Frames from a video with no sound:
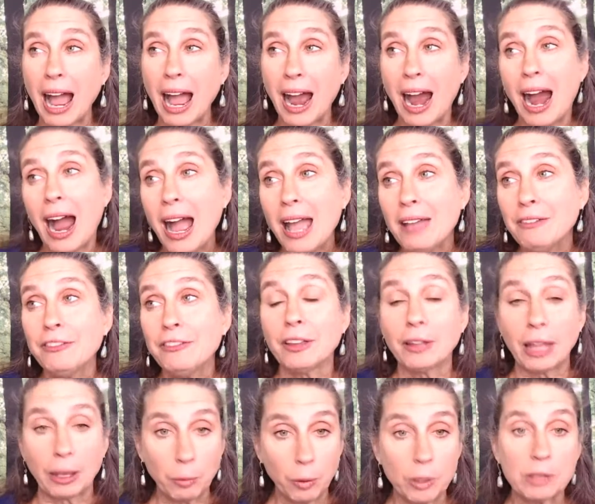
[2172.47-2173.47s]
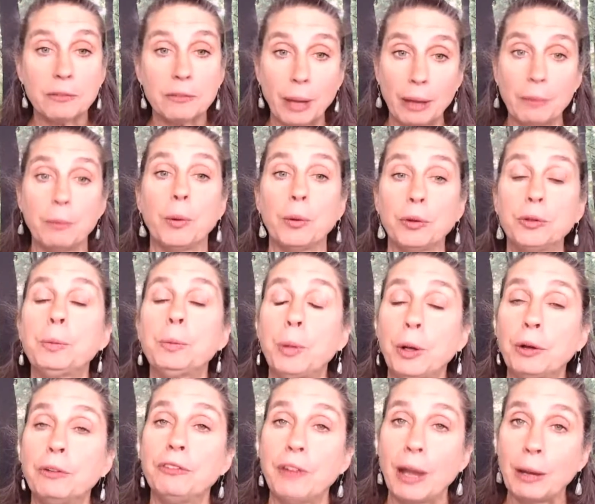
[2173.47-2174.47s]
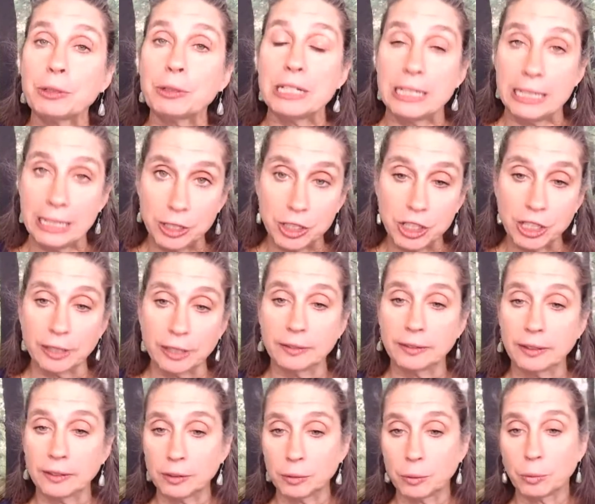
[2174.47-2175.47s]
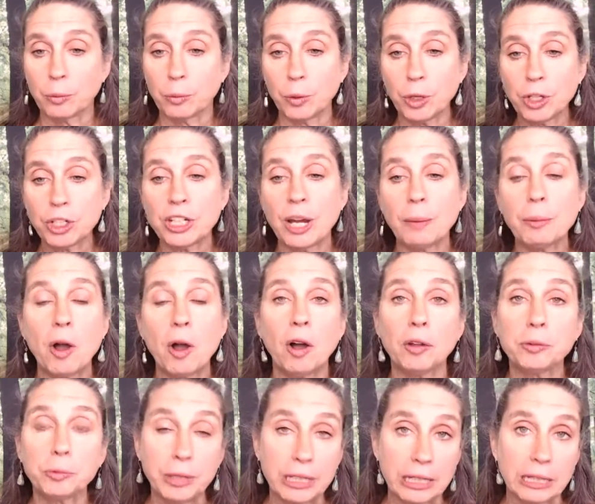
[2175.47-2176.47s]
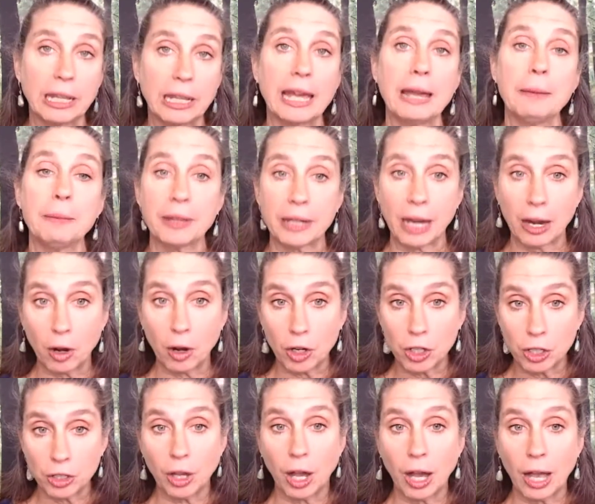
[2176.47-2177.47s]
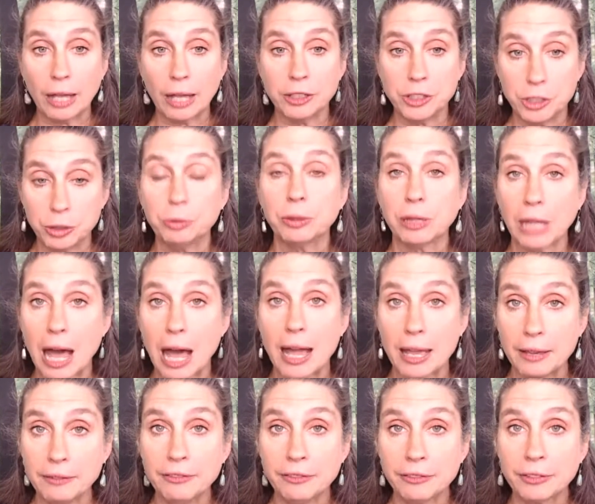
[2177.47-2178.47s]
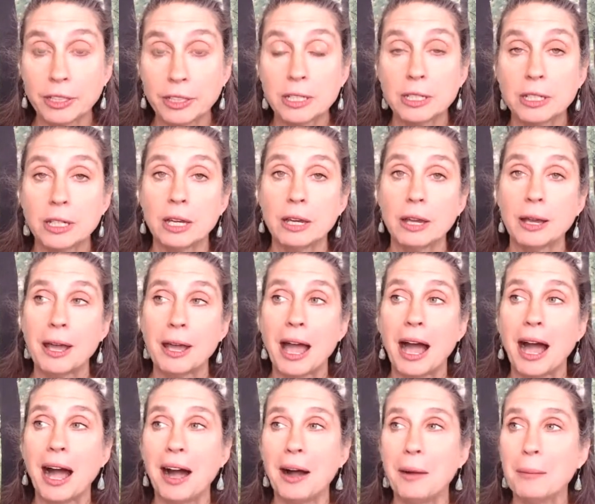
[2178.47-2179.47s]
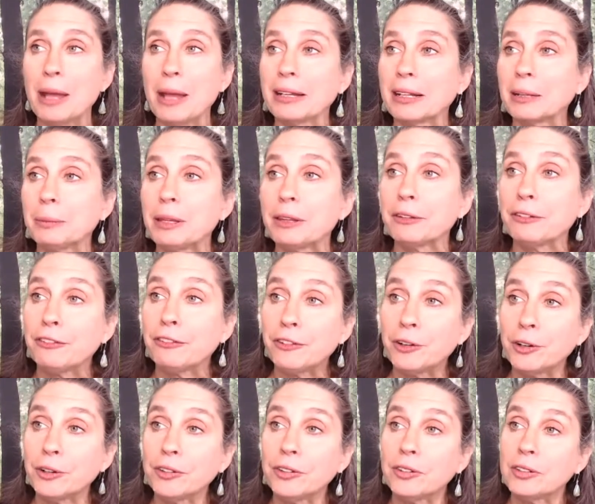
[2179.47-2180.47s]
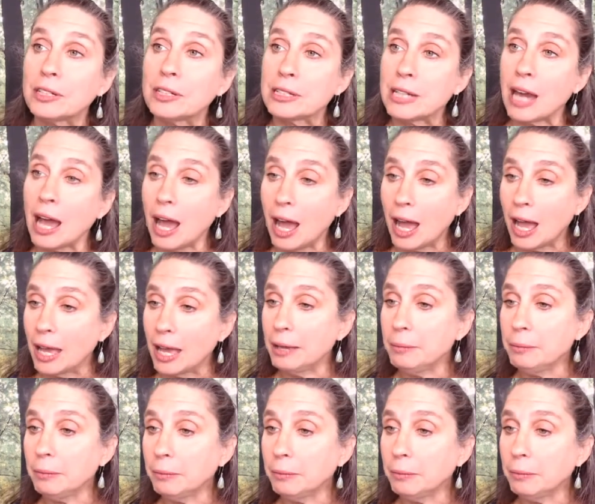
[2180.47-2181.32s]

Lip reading: I feel like one of my most profound teachings. It's a workshop called Reclaim that I do live. And it'll be the first time.